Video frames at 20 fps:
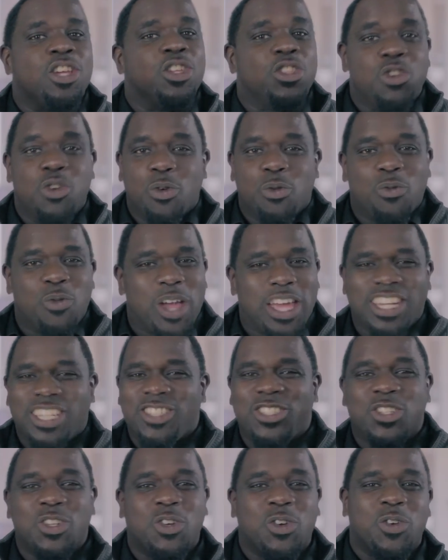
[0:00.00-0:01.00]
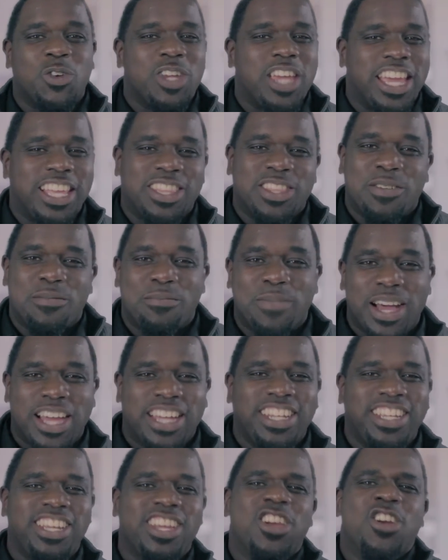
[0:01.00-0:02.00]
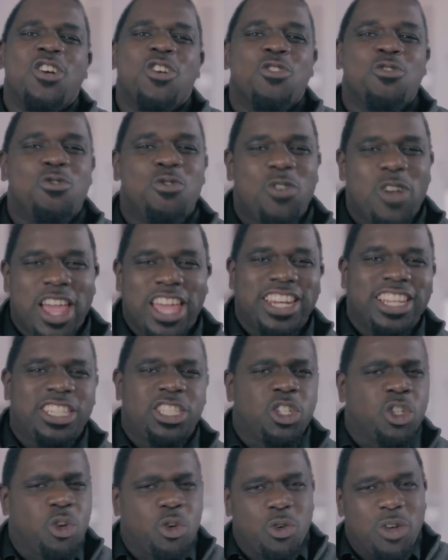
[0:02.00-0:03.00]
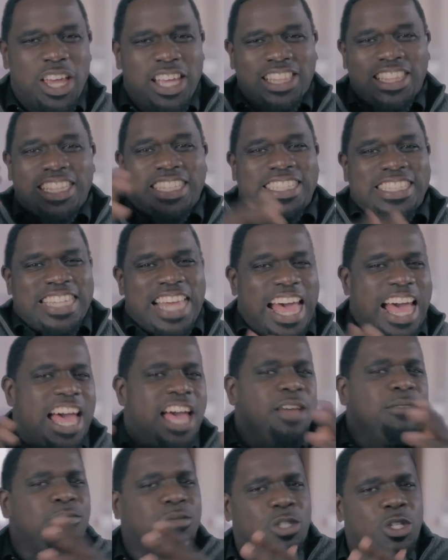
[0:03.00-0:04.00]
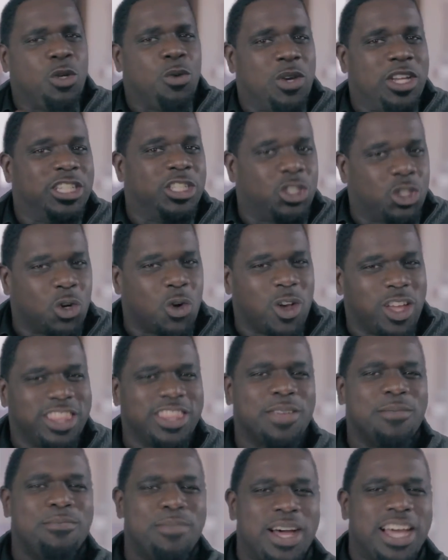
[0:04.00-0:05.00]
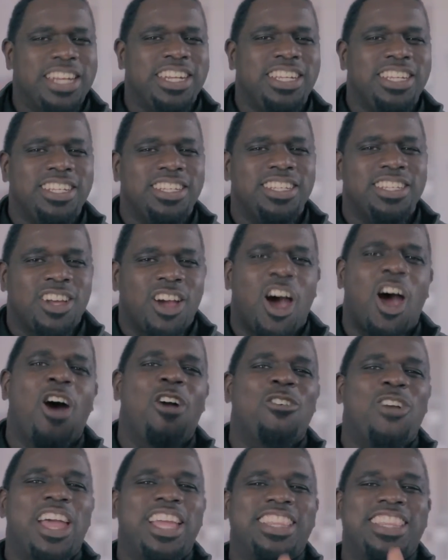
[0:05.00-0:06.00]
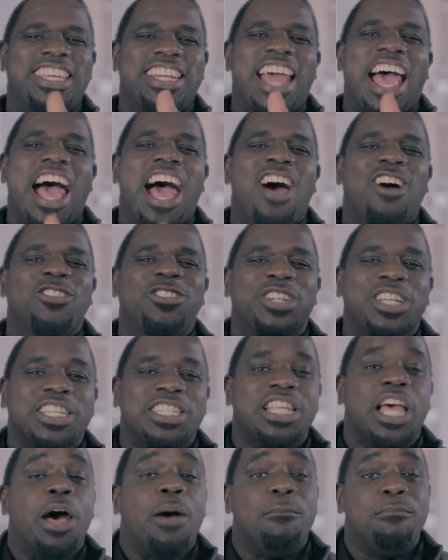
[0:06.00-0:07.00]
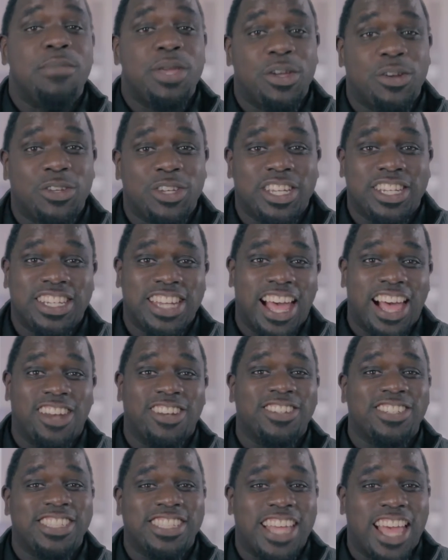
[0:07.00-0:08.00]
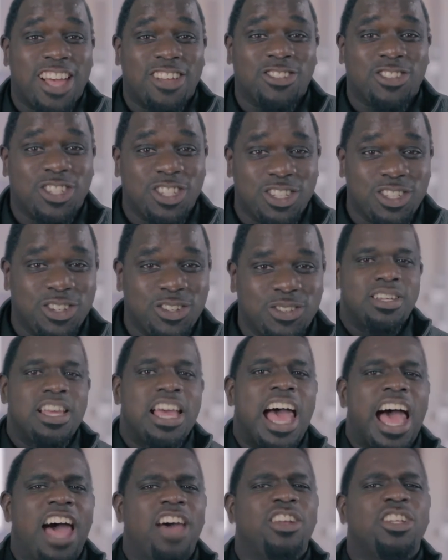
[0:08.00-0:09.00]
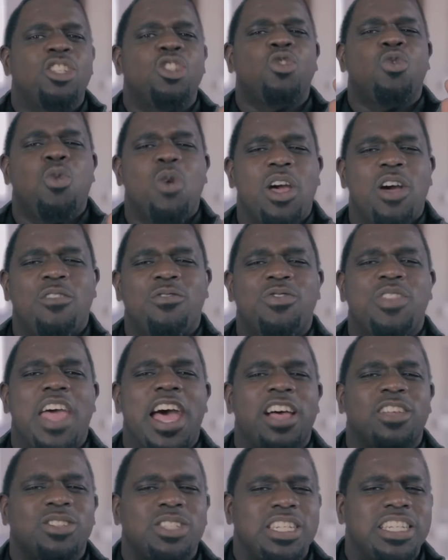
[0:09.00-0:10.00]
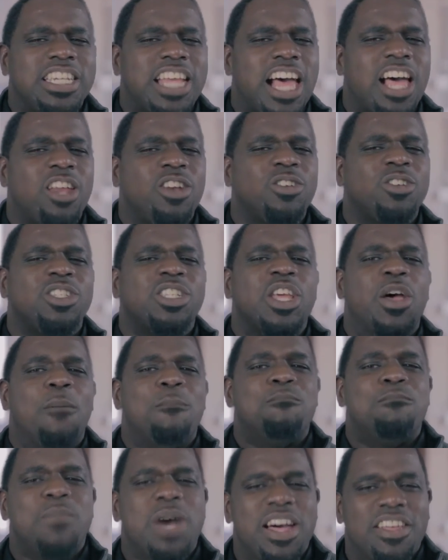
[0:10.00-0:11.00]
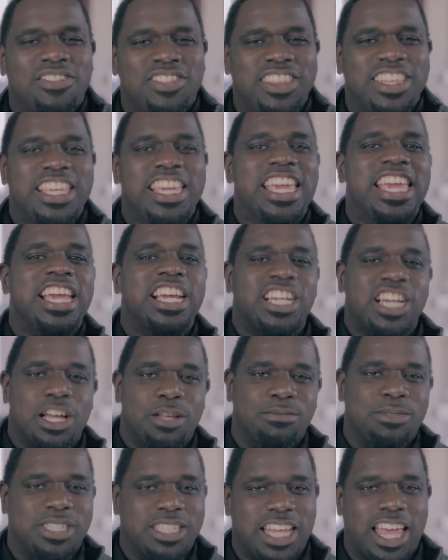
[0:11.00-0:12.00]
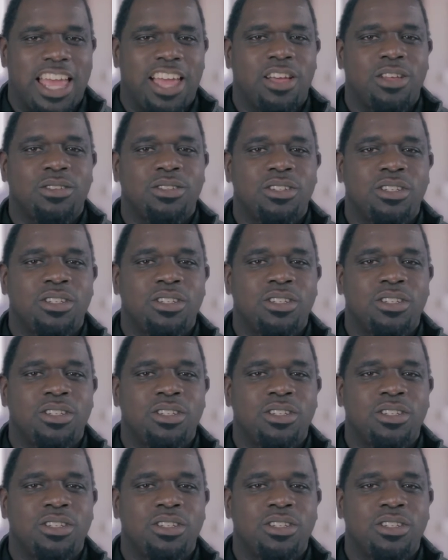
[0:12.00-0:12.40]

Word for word: You're ready to create the money, ready to create the time to enjoy the money. All right, then how does $1 million sound to you? How does $12,000 monthly income sound?